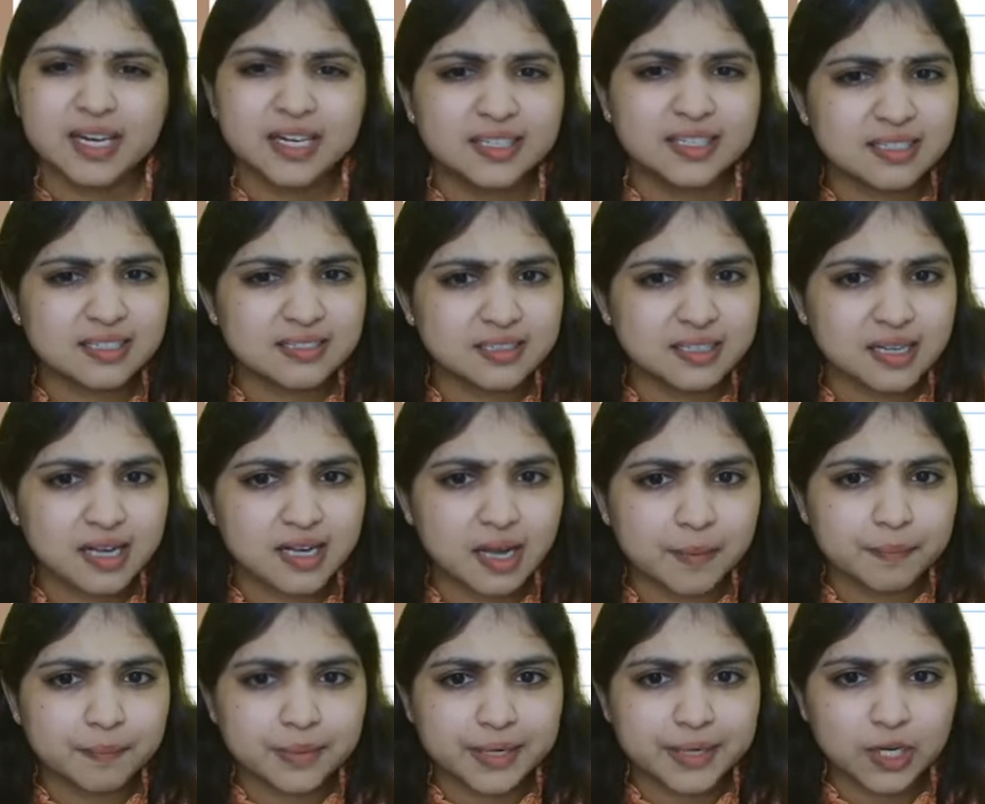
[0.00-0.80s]
Does the
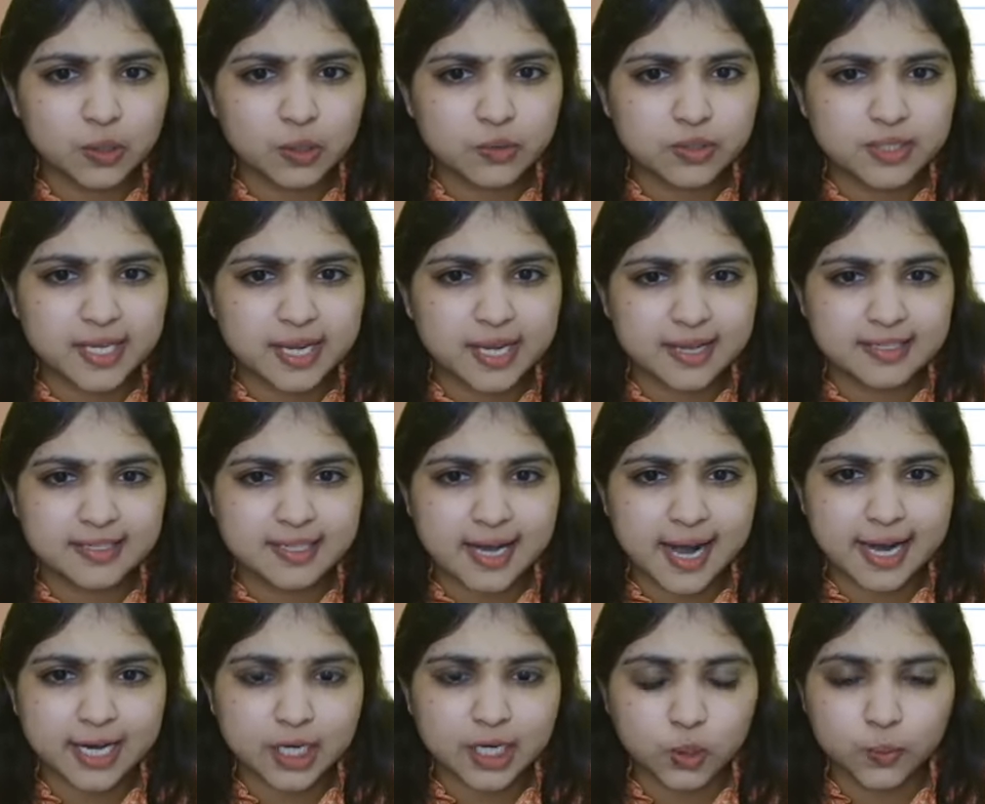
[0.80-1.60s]
company do
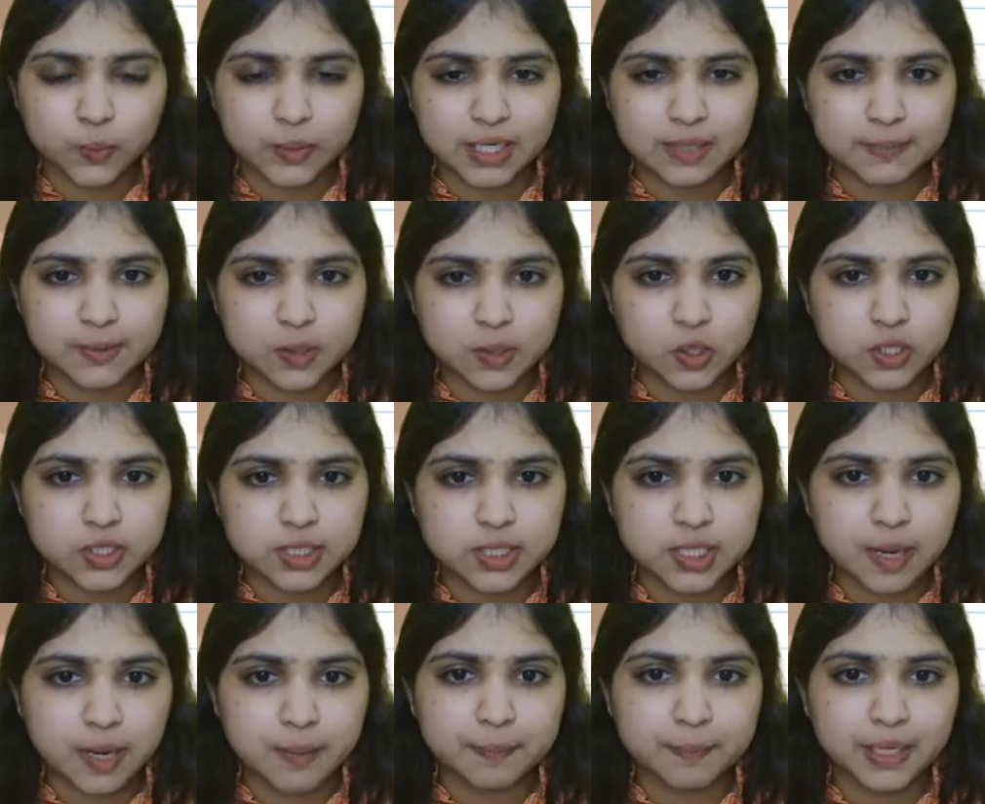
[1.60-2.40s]
CSR activity because
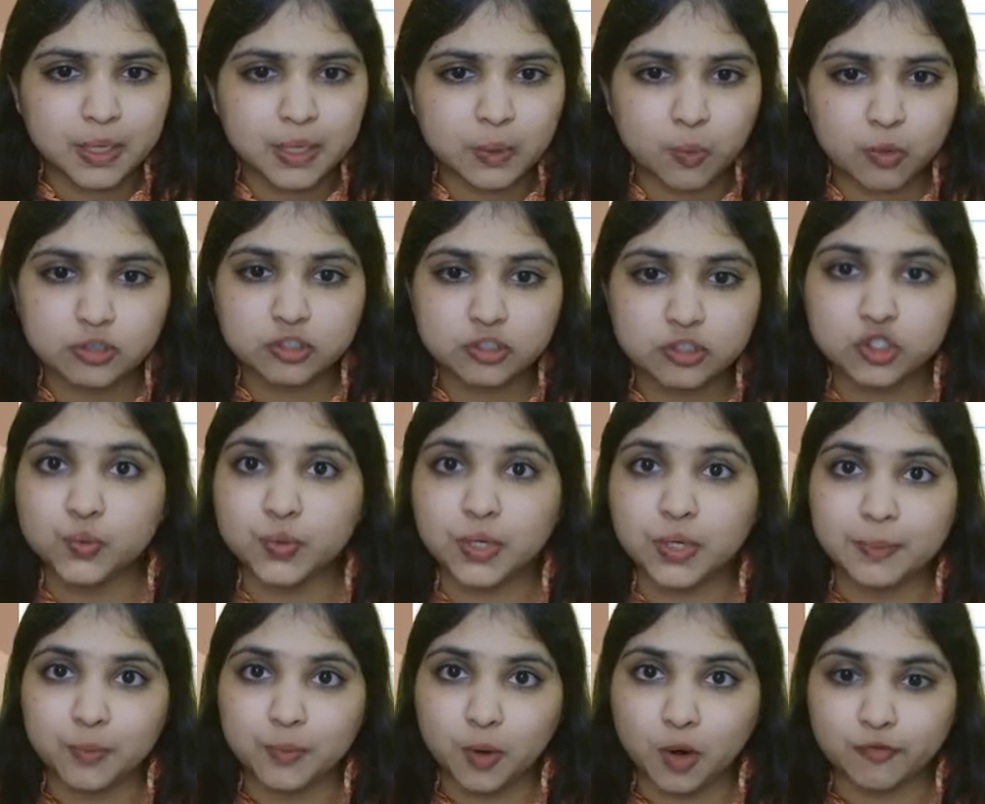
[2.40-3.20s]
the company wants to
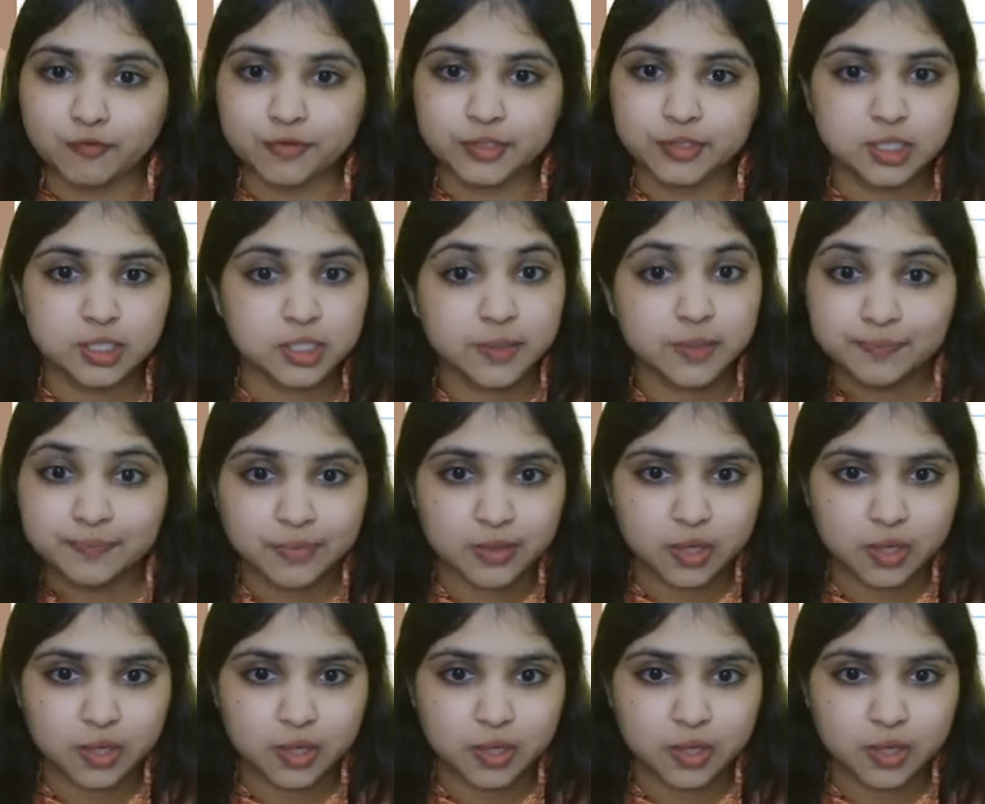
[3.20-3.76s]
earn profits?